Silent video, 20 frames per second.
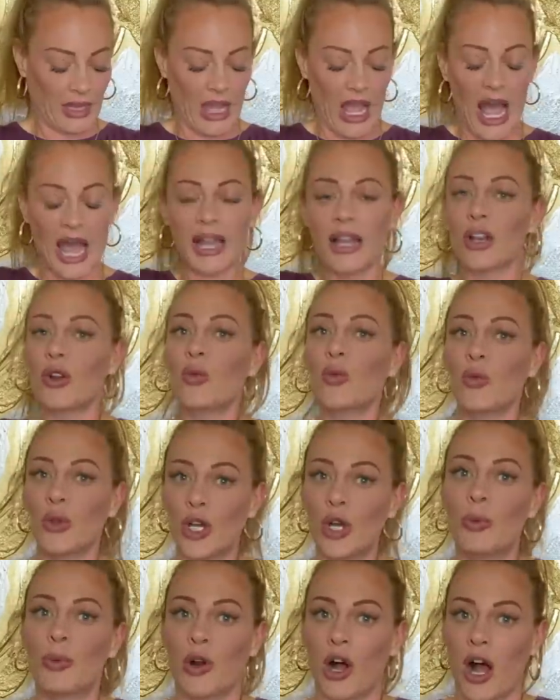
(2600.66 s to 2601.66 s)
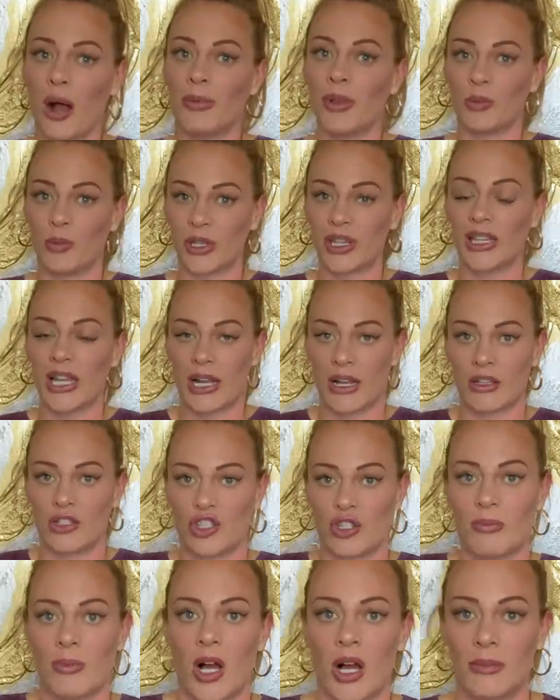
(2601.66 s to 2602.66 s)
I got a real problem with
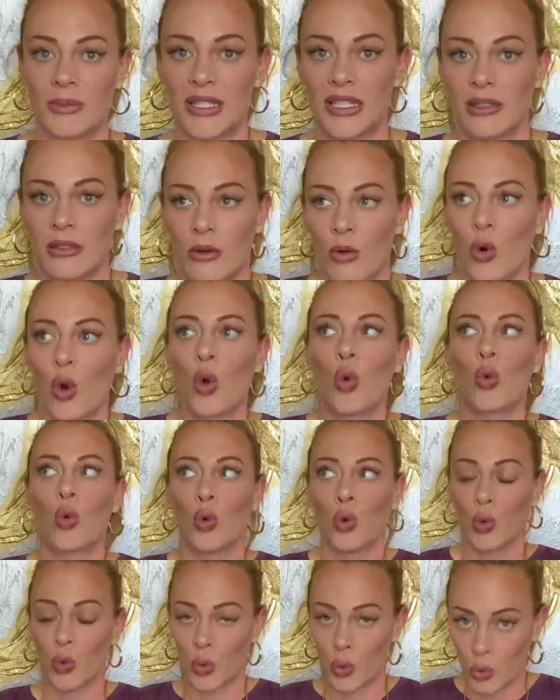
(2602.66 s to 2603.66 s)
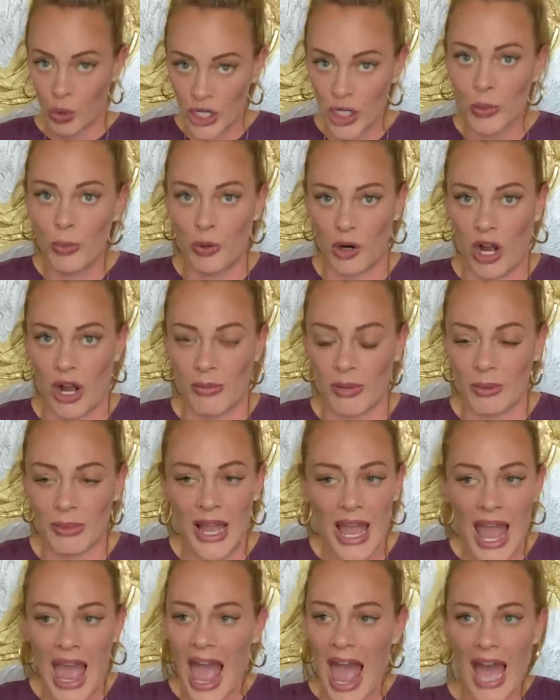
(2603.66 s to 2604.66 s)
negligent moms. Real problem.
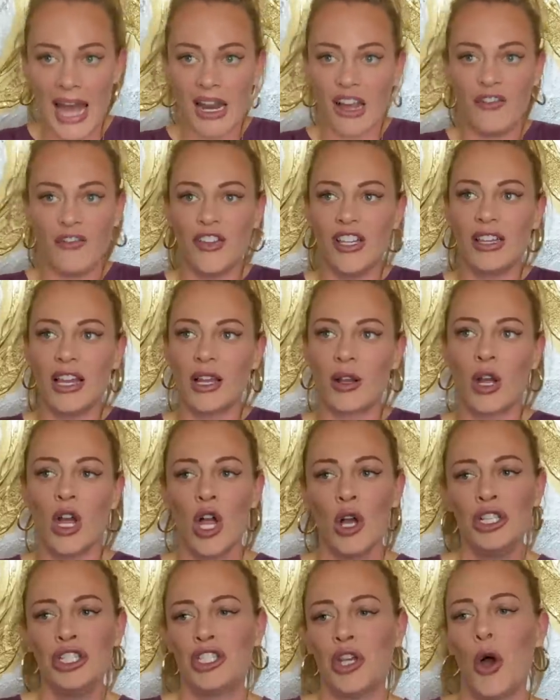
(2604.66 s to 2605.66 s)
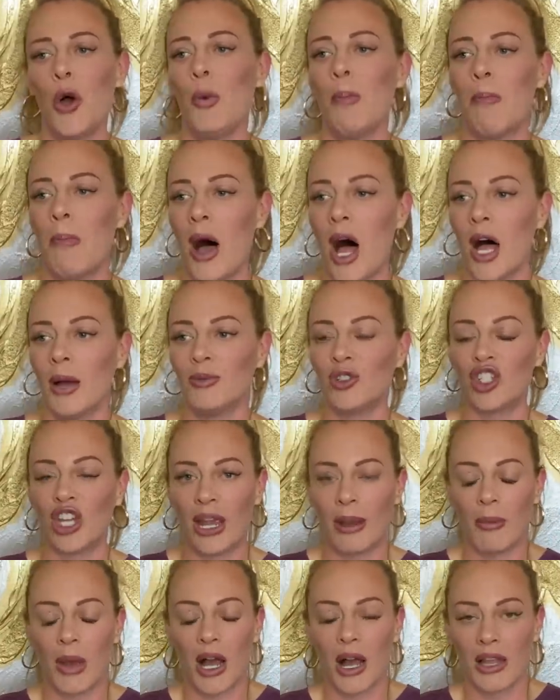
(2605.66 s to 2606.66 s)
And I feel like, don't mom
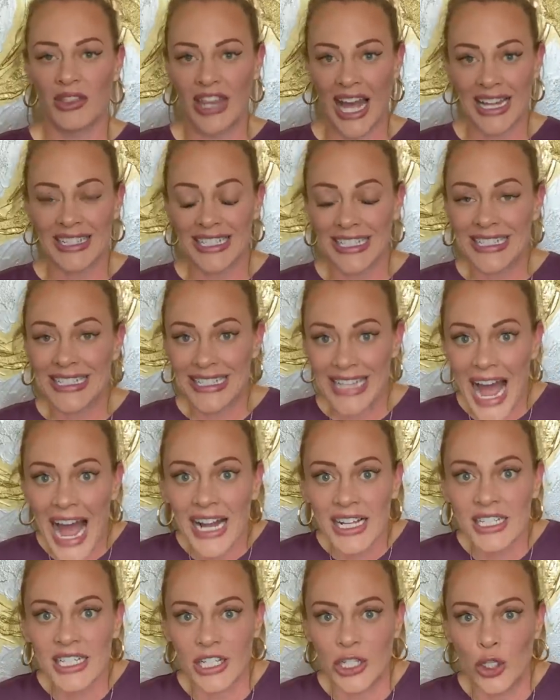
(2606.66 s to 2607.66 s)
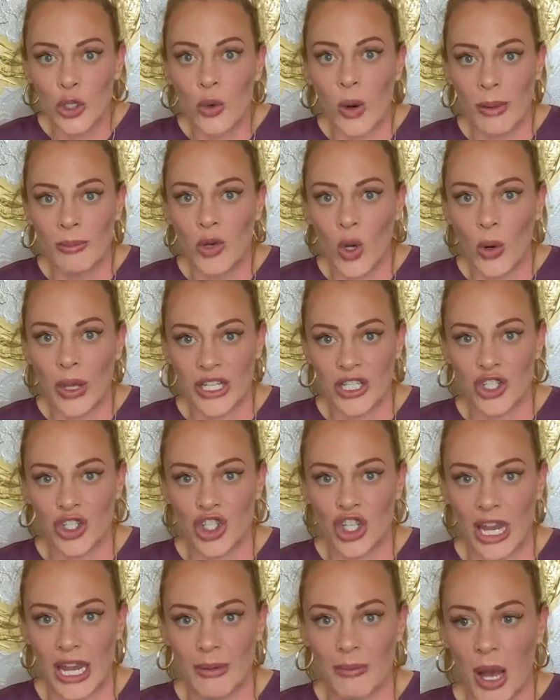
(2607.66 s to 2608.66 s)
shame. That's exactly who I'm going to
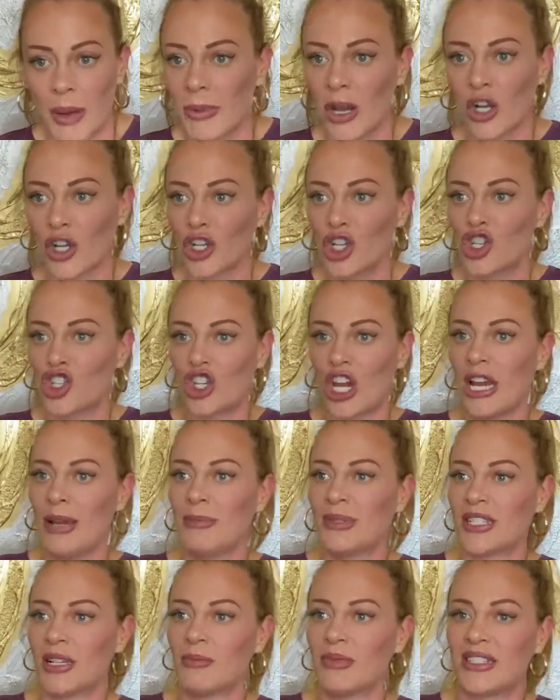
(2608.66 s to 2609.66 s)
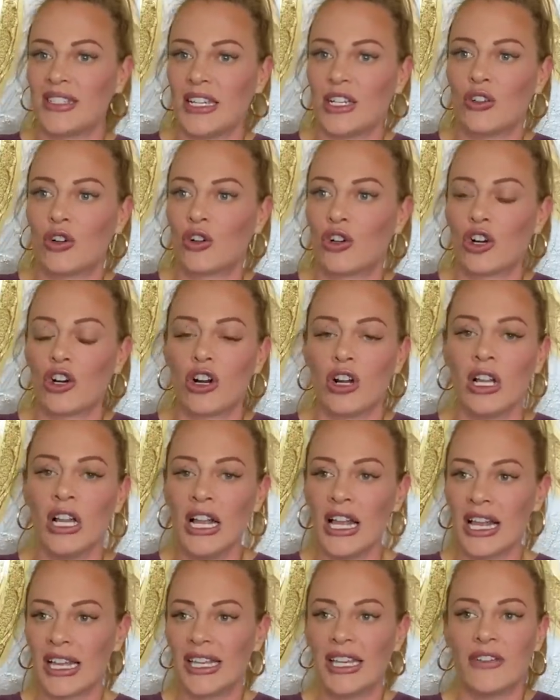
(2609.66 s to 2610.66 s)
shame. I'm not going to shame some single girl
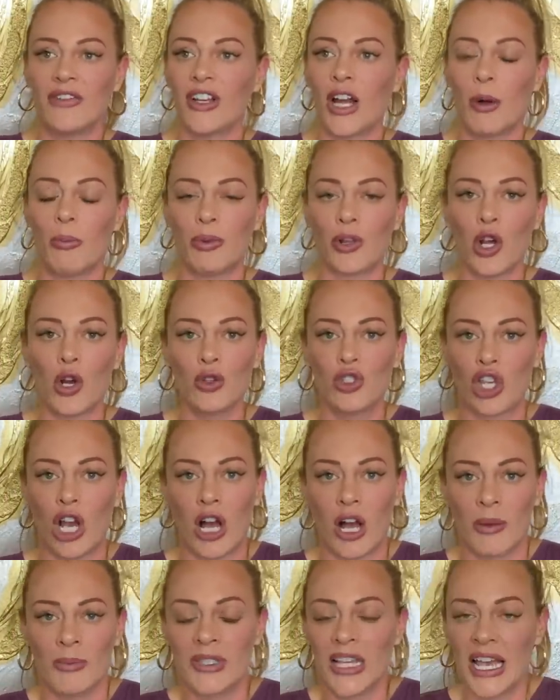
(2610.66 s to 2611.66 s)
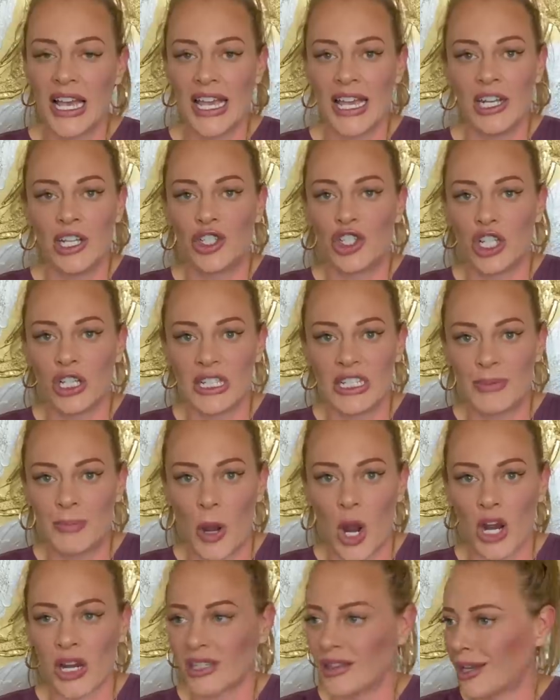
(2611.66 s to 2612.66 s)
giving out blowjobs in a Chili's
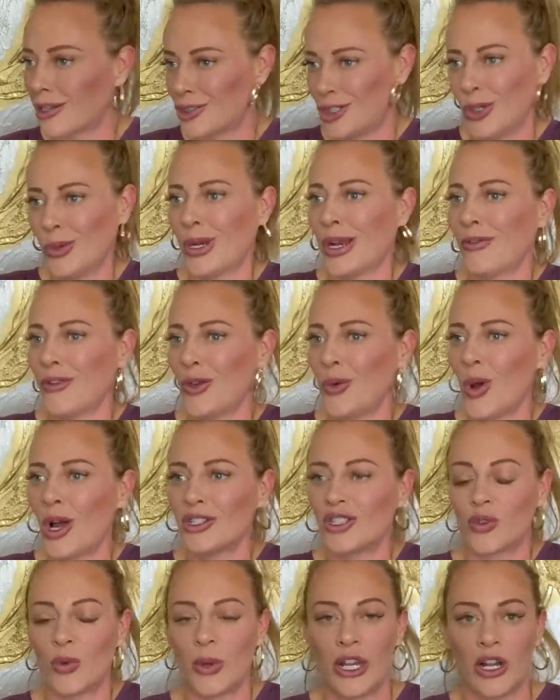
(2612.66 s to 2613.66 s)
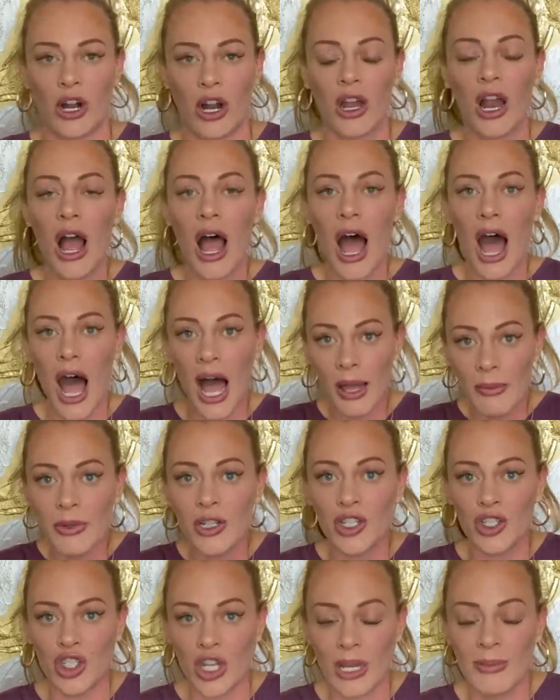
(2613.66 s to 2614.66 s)
parking lot. Do whatever you want, sweetheart. I'm going
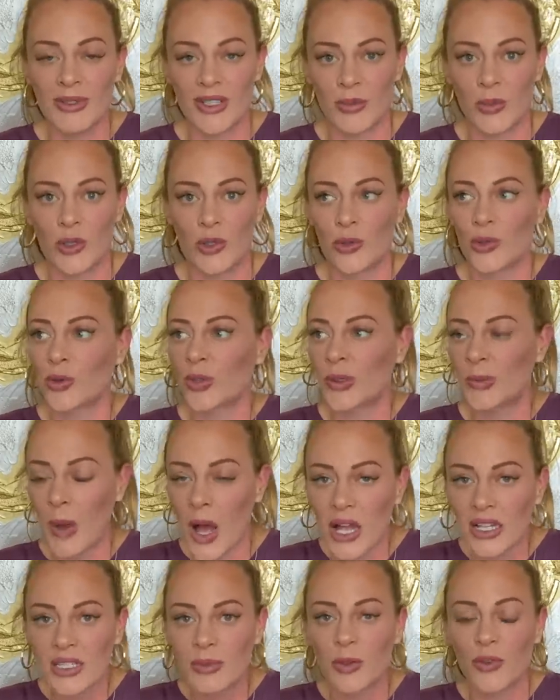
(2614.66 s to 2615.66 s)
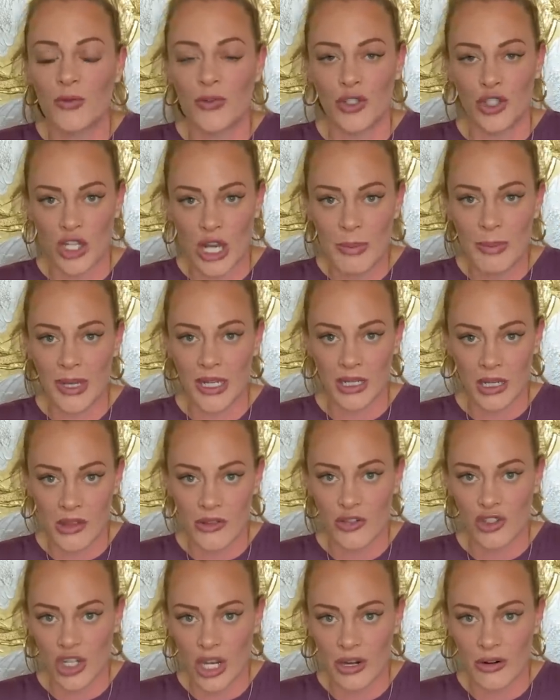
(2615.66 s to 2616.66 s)
to shame someone who's responsible for shaping another
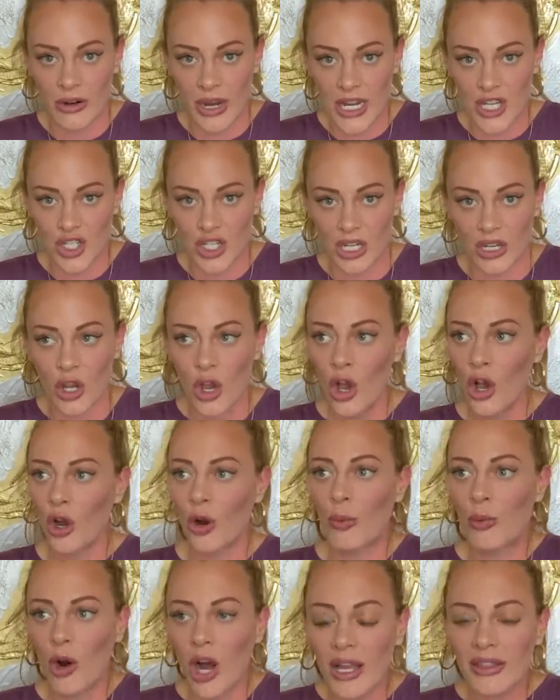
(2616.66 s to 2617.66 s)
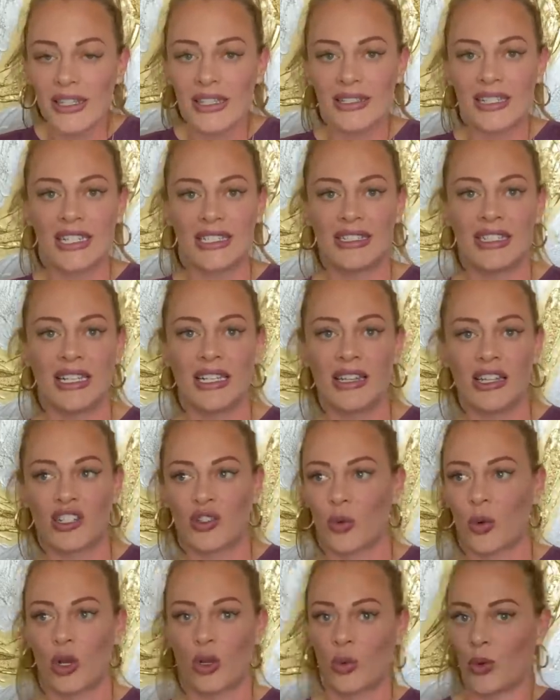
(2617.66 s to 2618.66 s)
generation, who brought these kids into this
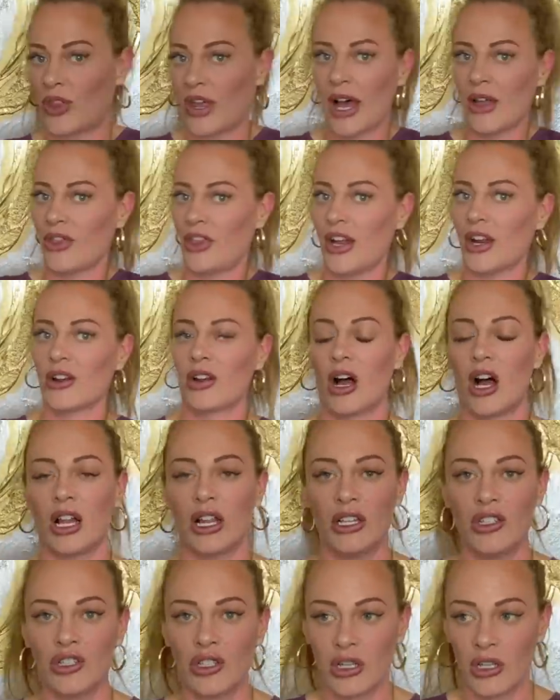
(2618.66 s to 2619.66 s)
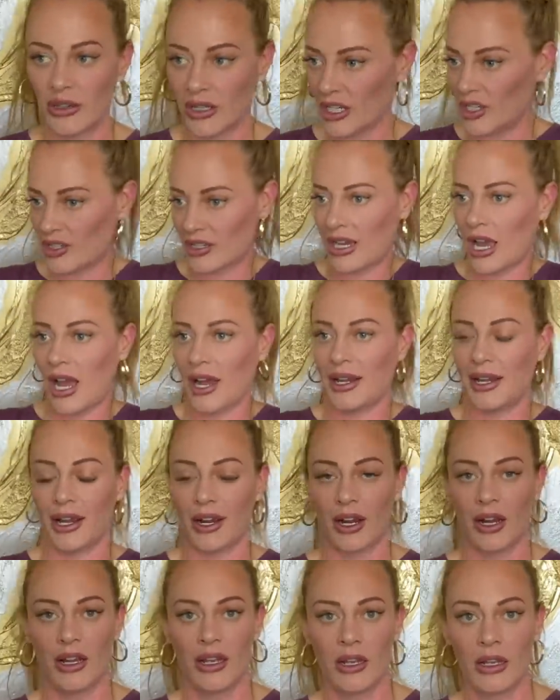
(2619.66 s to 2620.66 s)
world without their knowledge. They just got here.
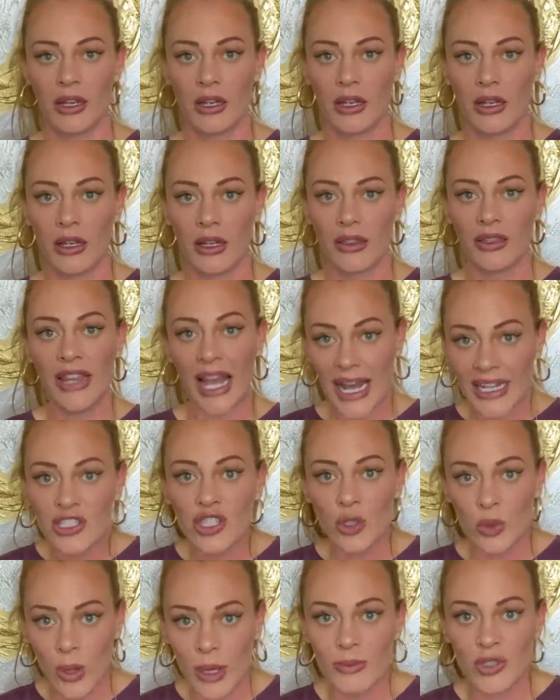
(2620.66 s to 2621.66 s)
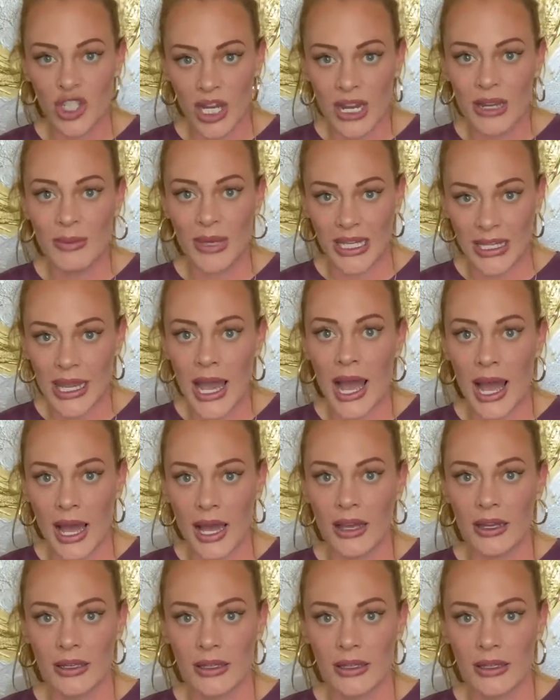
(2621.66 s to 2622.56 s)
That's who I'm shaming. Yeah.